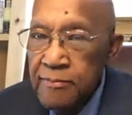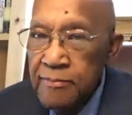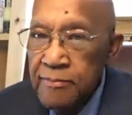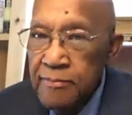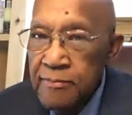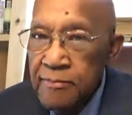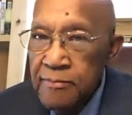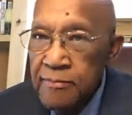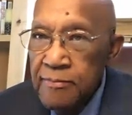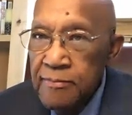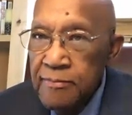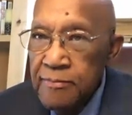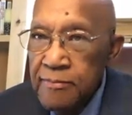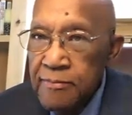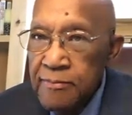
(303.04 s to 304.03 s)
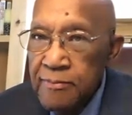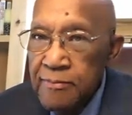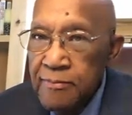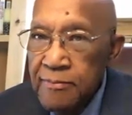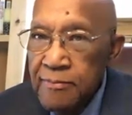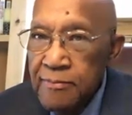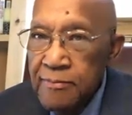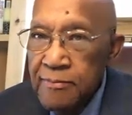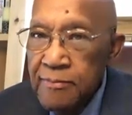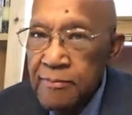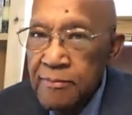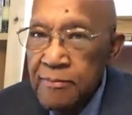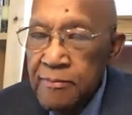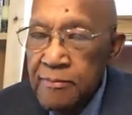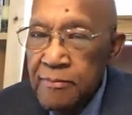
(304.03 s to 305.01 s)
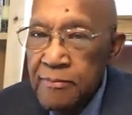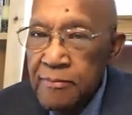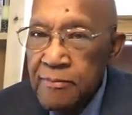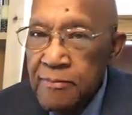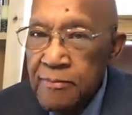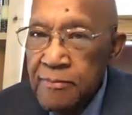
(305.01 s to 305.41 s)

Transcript: The person shown says nothing.